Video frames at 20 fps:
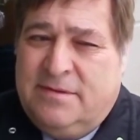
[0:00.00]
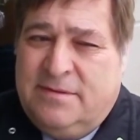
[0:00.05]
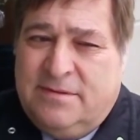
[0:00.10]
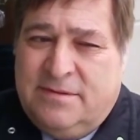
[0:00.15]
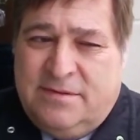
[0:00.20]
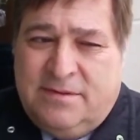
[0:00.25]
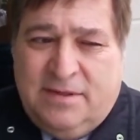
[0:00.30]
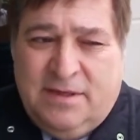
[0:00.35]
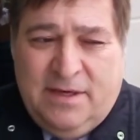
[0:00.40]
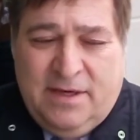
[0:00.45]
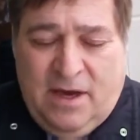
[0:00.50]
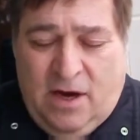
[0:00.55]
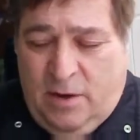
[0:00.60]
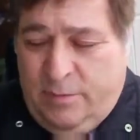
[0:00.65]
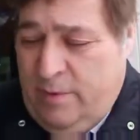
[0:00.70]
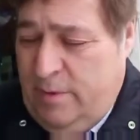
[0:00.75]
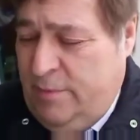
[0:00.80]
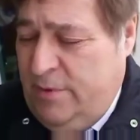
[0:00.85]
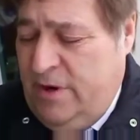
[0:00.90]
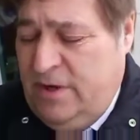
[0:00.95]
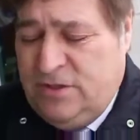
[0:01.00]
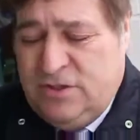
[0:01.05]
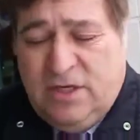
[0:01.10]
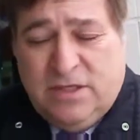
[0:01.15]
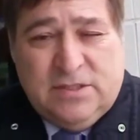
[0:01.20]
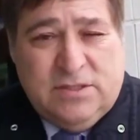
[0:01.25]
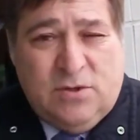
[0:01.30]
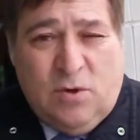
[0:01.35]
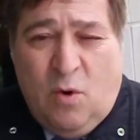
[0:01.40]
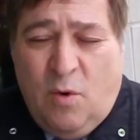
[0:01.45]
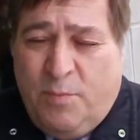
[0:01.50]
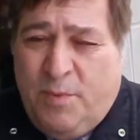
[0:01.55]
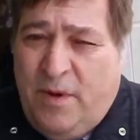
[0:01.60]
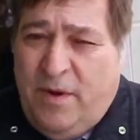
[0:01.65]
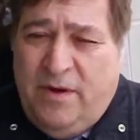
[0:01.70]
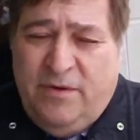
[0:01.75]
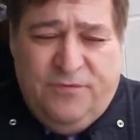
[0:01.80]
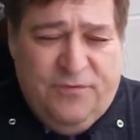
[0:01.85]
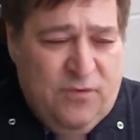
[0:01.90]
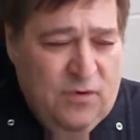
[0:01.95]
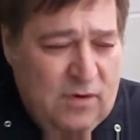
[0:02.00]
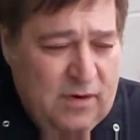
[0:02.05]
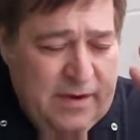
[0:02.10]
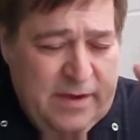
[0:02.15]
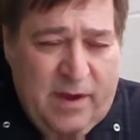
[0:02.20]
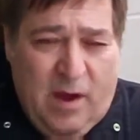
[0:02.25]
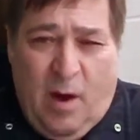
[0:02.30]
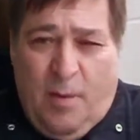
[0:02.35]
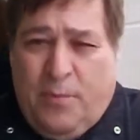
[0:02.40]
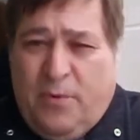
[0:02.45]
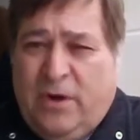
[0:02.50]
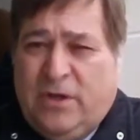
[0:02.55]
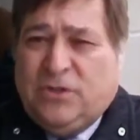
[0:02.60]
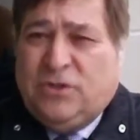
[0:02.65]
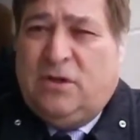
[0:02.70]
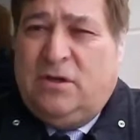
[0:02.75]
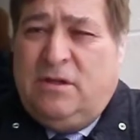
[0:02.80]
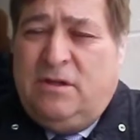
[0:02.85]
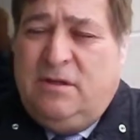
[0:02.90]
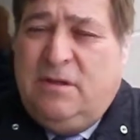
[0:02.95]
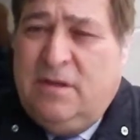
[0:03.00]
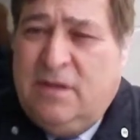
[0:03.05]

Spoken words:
Harbor Bridge, it's open, fully operational.